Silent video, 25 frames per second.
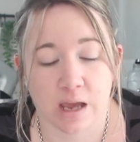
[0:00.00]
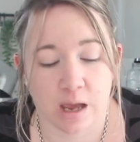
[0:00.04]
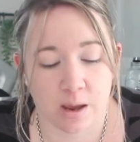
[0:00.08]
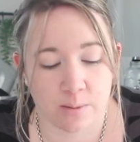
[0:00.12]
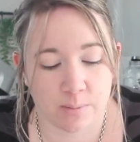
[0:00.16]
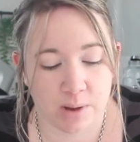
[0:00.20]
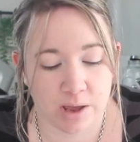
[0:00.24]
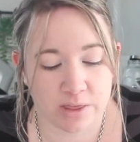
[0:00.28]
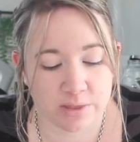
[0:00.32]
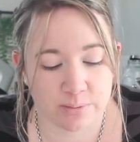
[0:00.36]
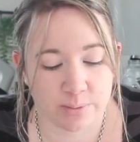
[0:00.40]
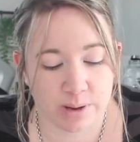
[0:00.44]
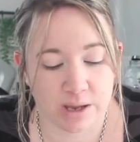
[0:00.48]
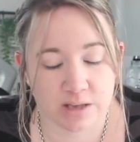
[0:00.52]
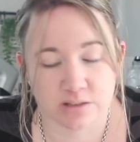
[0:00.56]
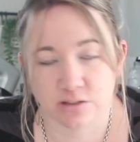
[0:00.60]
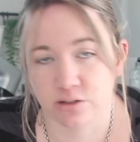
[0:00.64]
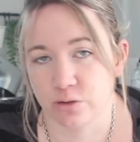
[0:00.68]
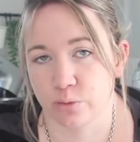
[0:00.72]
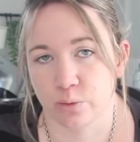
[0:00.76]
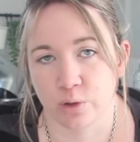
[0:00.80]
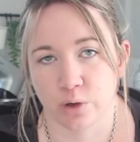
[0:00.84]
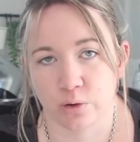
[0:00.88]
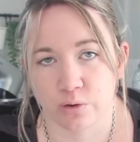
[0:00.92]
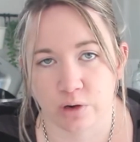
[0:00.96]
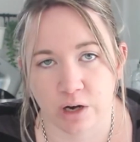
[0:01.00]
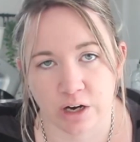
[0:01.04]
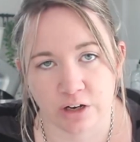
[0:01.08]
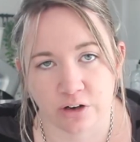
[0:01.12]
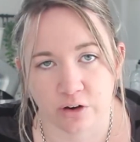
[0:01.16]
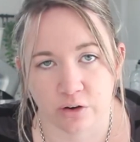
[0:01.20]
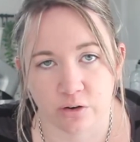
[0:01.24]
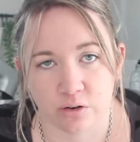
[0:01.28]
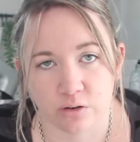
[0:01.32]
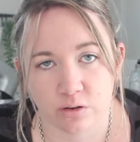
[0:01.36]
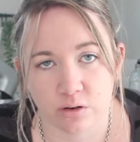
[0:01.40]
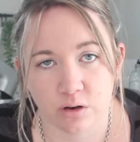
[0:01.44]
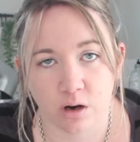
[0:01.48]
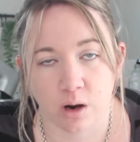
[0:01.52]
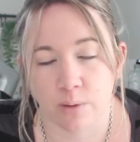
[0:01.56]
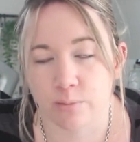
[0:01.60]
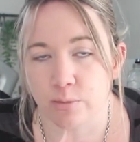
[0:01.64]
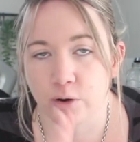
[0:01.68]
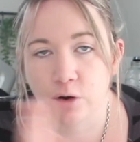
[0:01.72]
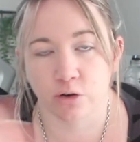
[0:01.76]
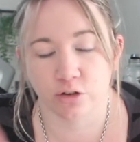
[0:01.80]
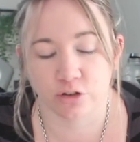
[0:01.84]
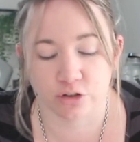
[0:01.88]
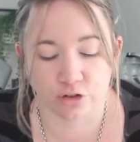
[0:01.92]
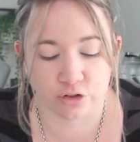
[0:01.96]
Other parts of the world, I'm
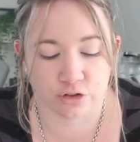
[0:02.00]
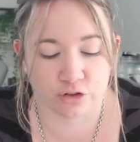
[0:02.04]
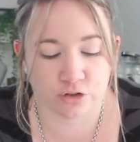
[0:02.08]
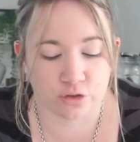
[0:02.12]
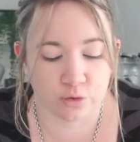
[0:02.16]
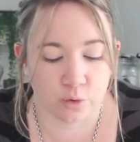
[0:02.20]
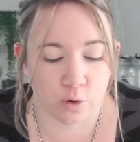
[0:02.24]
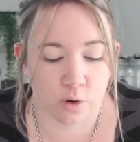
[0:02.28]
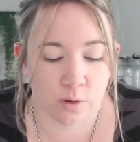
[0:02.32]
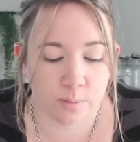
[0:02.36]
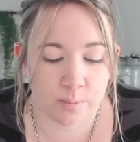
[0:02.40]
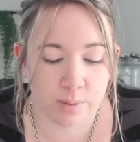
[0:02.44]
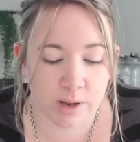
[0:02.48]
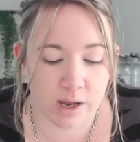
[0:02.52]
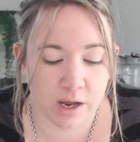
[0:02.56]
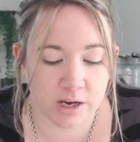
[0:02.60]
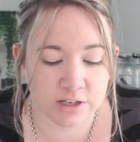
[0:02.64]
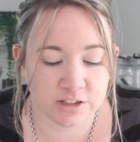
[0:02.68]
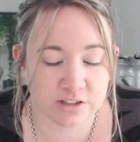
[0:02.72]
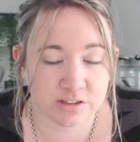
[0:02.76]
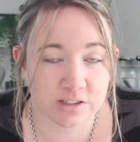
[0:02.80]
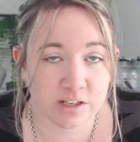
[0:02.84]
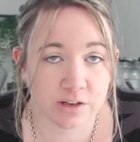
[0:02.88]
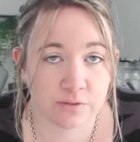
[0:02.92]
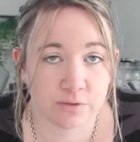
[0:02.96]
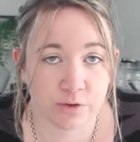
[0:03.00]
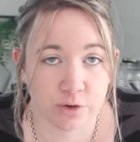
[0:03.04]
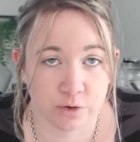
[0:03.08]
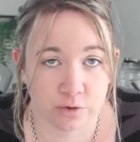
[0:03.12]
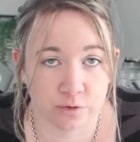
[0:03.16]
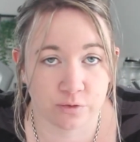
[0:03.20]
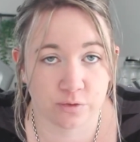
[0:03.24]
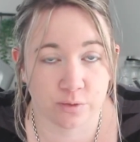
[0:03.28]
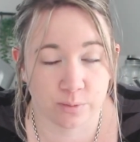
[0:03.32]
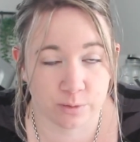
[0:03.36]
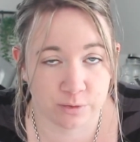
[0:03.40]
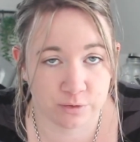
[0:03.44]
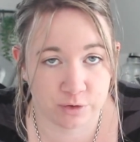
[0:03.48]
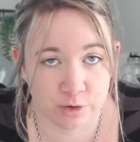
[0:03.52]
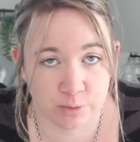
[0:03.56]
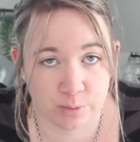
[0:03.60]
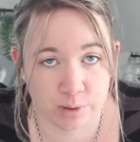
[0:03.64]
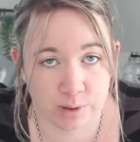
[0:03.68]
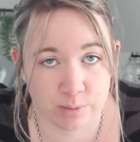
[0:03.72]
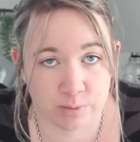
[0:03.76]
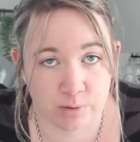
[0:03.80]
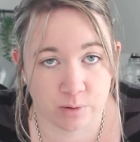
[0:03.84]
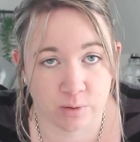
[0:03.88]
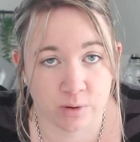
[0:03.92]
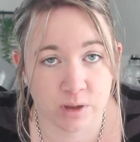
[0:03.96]
not too sure, but I just have heard from a few
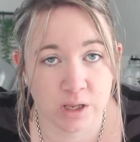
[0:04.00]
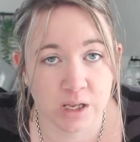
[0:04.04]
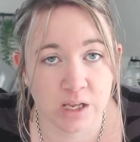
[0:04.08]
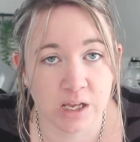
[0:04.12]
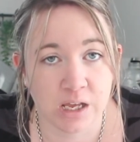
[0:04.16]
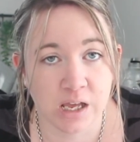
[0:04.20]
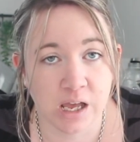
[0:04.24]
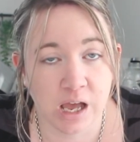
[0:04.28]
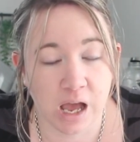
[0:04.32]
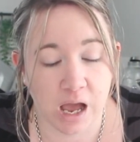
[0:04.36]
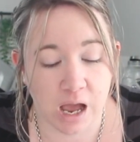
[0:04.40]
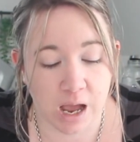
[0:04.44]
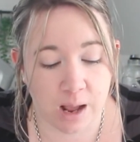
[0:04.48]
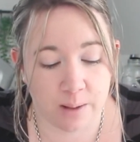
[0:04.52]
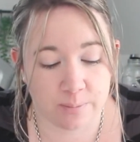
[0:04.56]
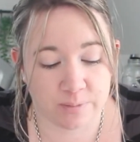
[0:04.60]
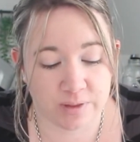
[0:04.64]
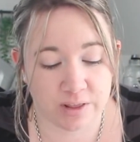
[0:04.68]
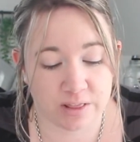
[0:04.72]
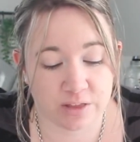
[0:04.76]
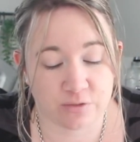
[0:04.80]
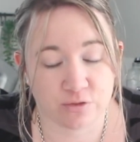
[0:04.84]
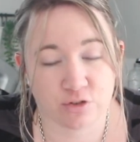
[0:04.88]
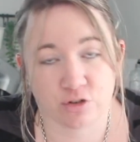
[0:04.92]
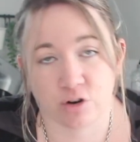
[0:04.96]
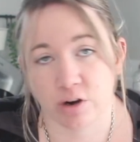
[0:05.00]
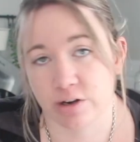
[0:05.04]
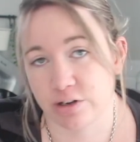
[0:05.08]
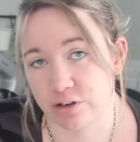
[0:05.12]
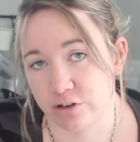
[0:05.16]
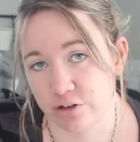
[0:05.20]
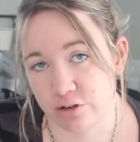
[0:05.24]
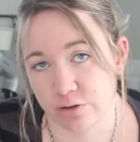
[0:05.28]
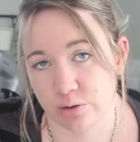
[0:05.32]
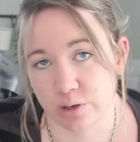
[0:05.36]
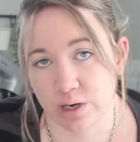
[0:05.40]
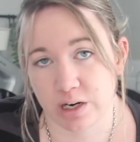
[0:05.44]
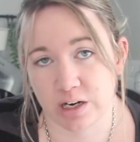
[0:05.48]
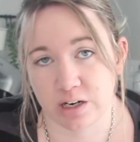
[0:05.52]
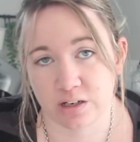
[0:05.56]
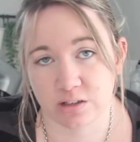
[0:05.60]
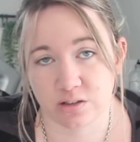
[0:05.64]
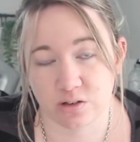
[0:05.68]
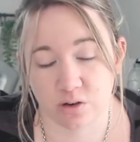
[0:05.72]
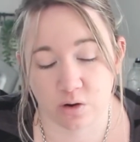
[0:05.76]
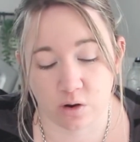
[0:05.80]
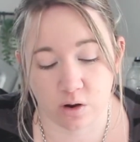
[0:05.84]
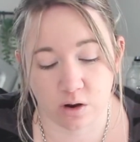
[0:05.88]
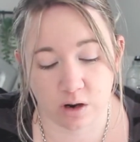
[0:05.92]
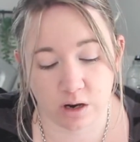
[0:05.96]
people that they've tried to do it and
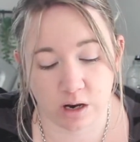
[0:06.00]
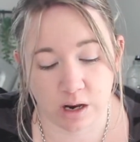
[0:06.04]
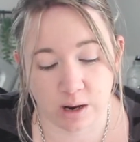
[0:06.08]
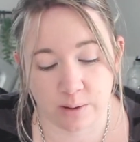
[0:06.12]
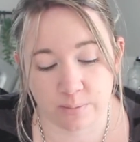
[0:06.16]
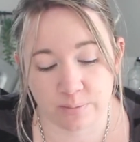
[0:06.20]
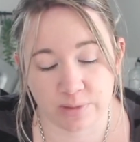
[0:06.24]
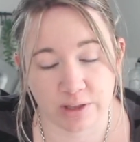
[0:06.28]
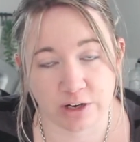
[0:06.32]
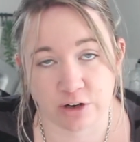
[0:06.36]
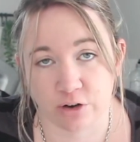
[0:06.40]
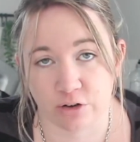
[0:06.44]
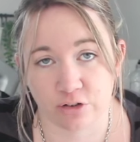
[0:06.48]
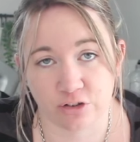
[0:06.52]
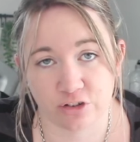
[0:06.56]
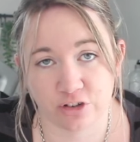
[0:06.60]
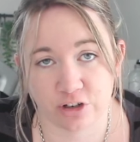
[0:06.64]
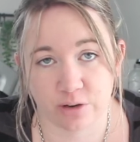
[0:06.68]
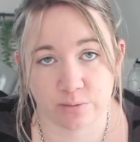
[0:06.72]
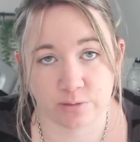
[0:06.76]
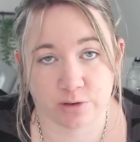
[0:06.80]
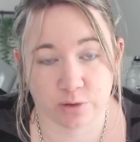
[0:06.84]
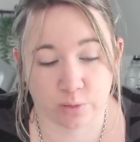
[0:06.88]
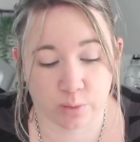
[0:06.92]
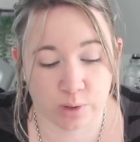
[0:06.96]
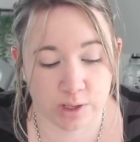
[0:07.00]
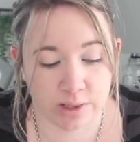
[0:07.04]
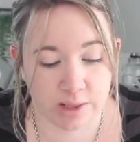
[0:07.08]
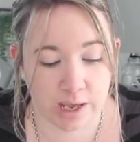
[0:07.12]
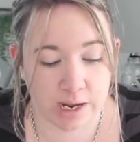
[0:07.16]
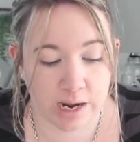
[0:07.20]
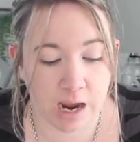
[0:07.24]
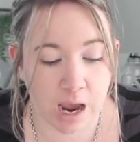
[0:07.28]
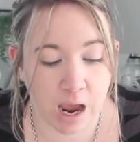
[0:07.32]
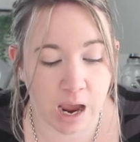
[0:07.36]
it's not, they don't ship to where they